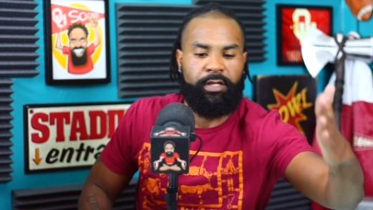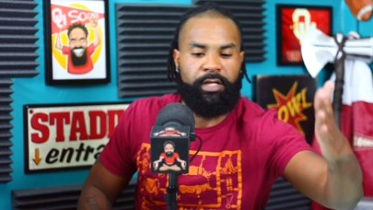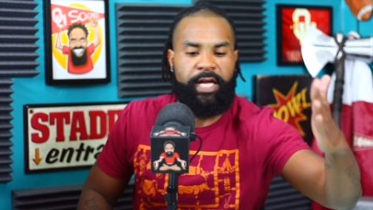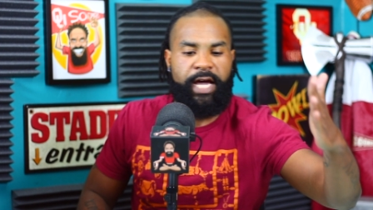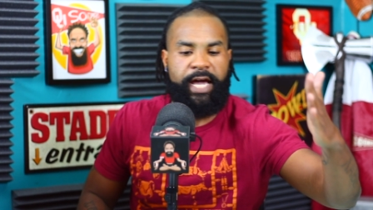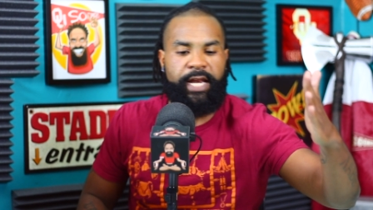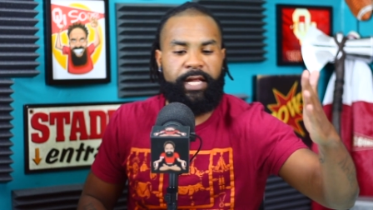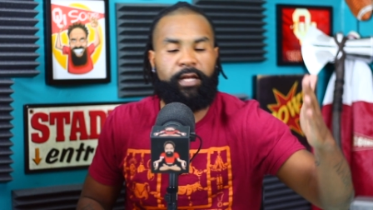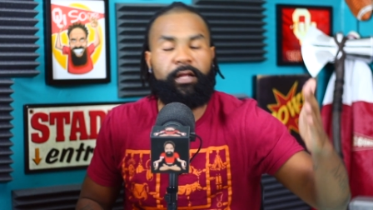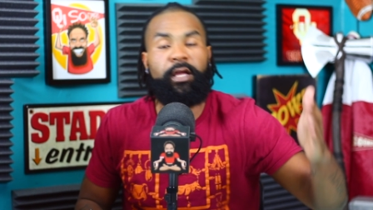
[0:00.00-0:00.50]

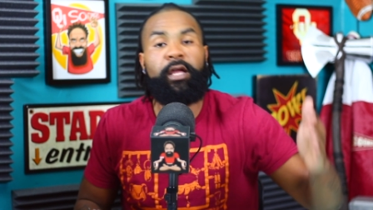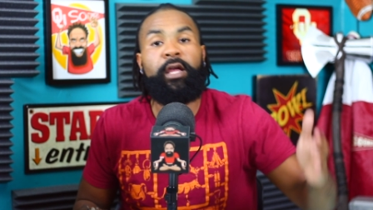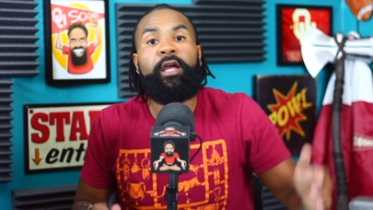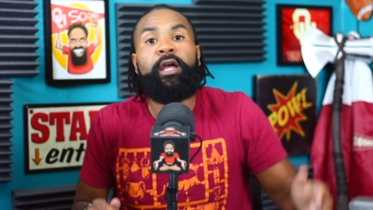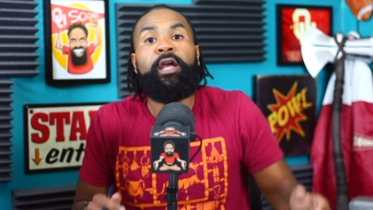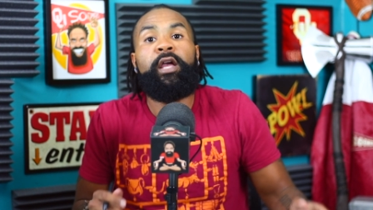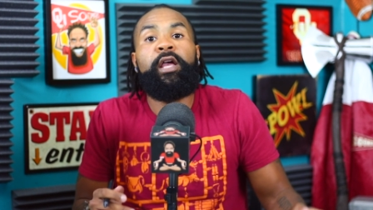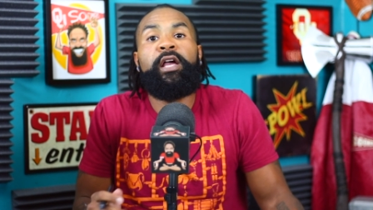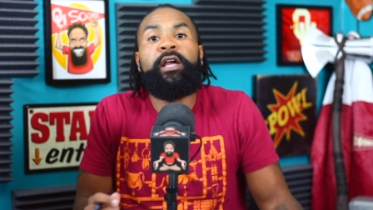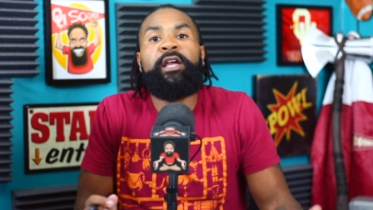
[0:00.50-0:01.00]
Got it.
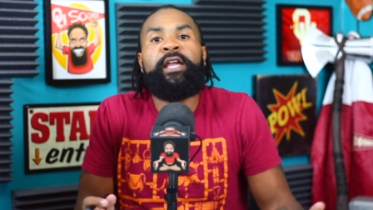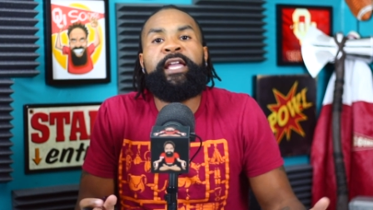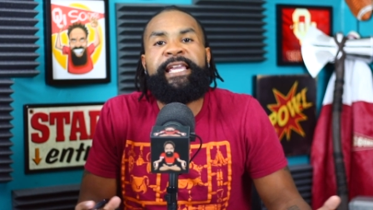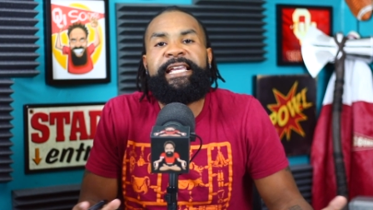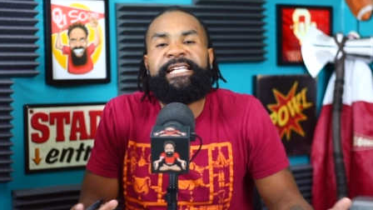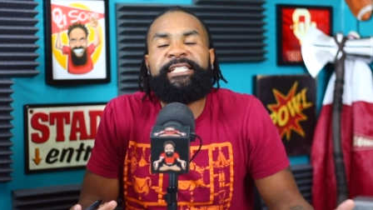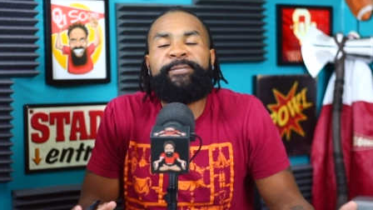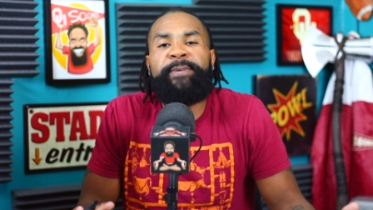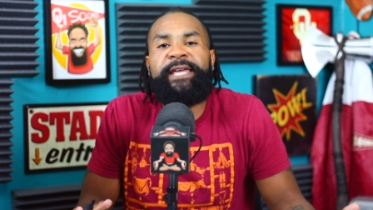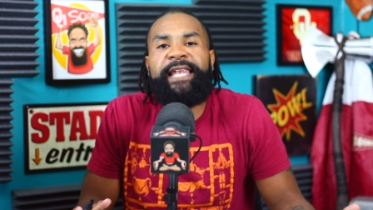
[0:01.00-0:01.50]

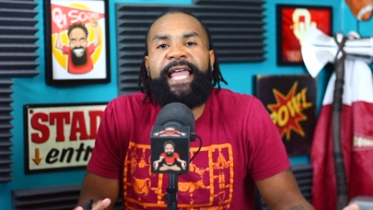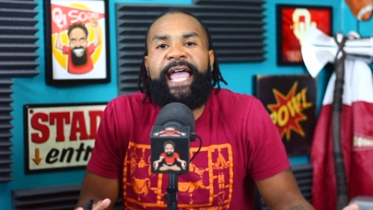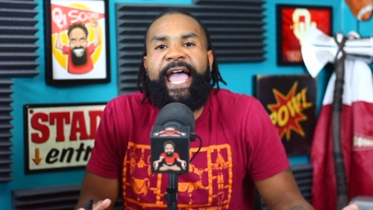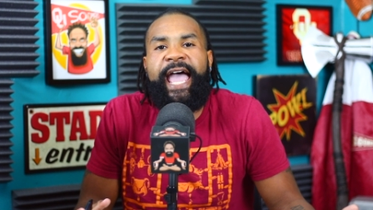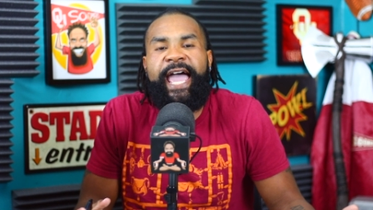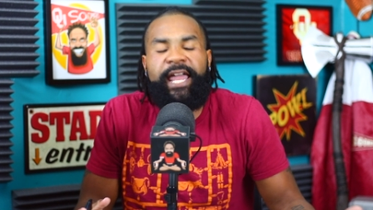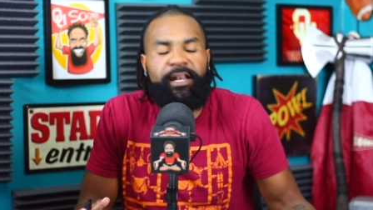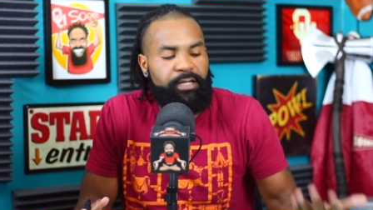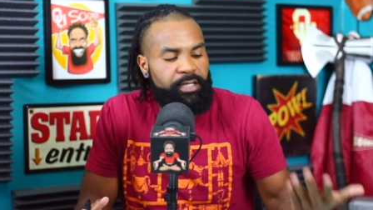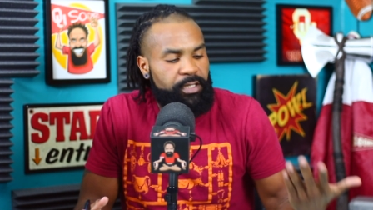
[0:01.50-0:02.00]
He's been
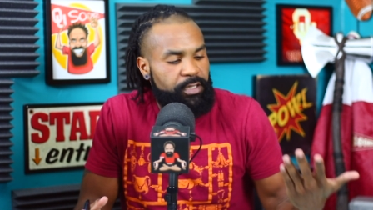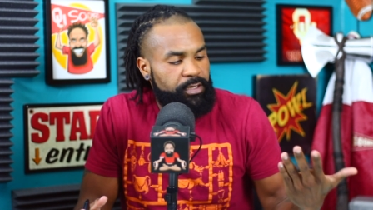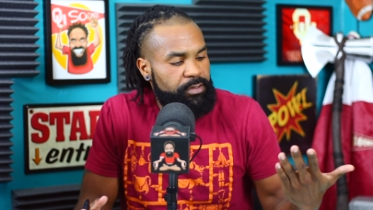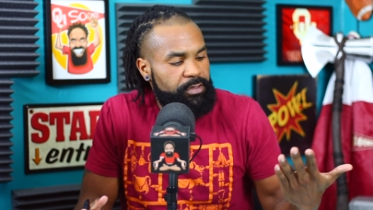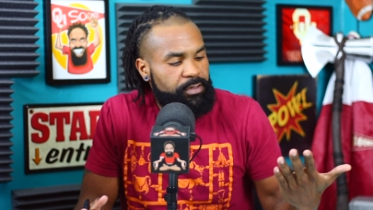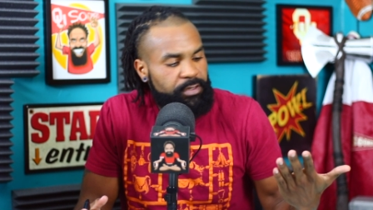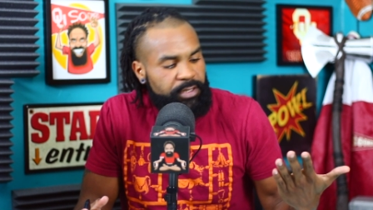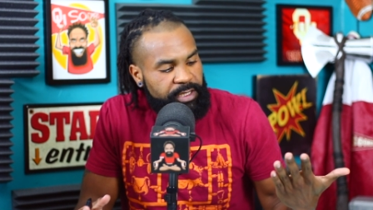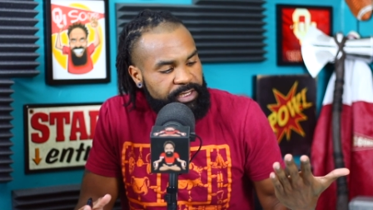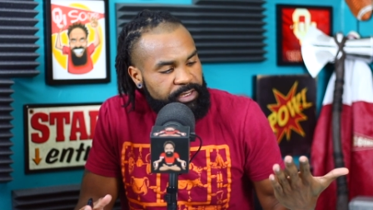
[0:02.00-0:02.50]
at,
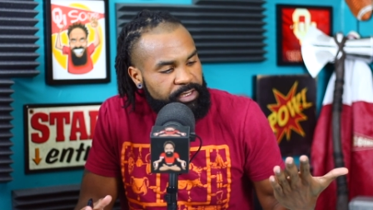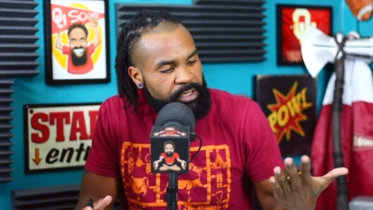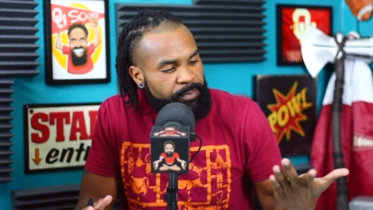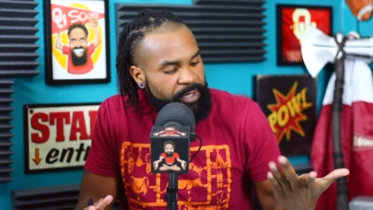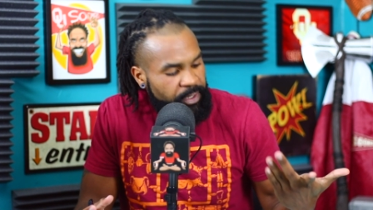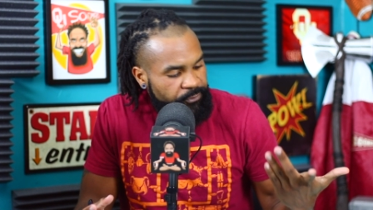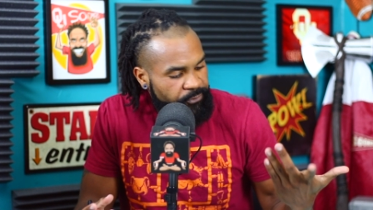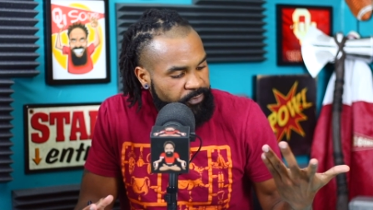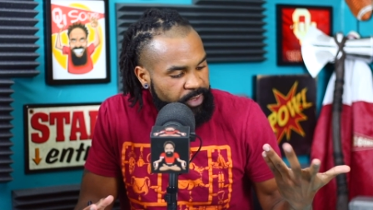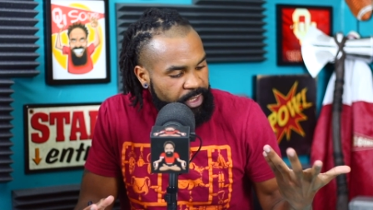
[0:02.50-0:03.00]
it's on
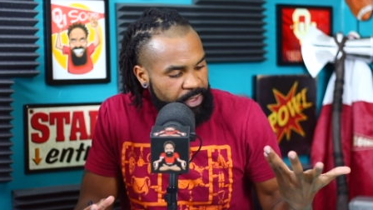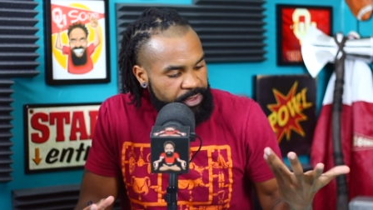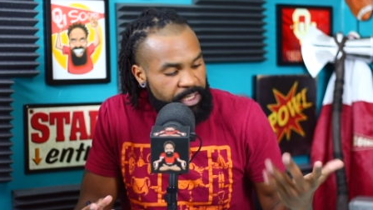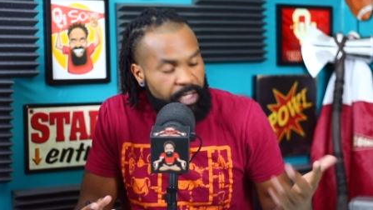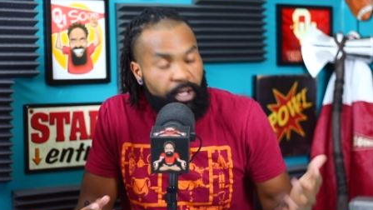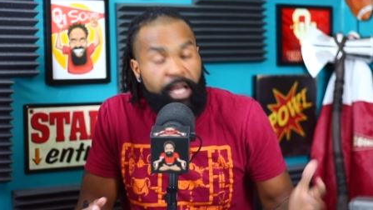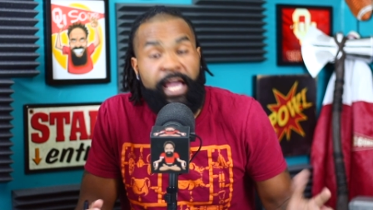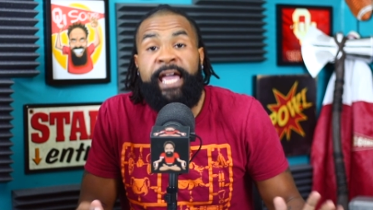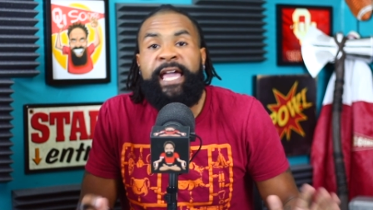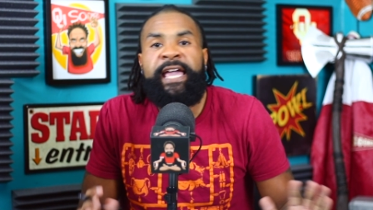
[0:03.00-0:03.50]
my fingers
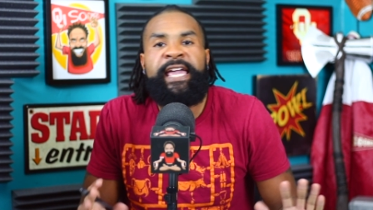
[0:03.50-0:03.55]
now.